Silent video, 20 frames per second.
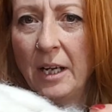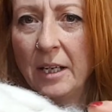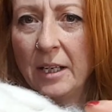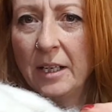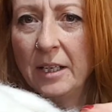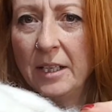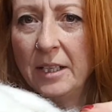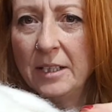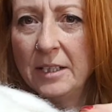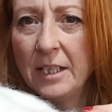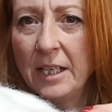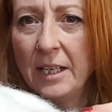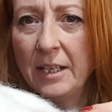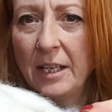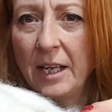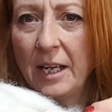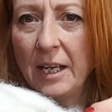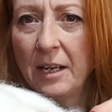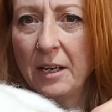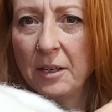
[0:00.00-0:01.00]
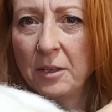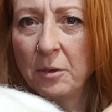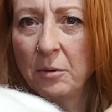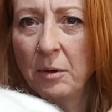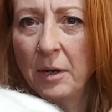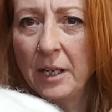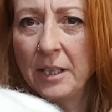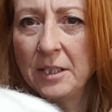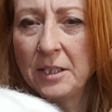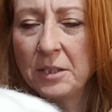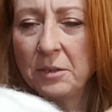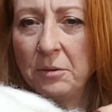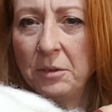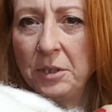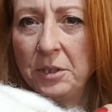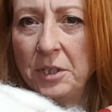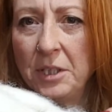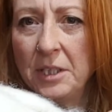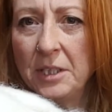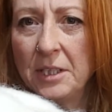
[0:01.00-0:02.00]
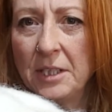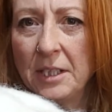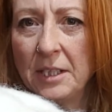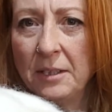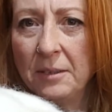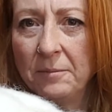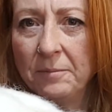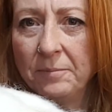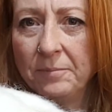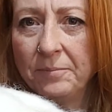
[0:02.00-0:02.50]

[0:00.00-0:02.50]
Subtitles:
Can you see they are quite squidgy still?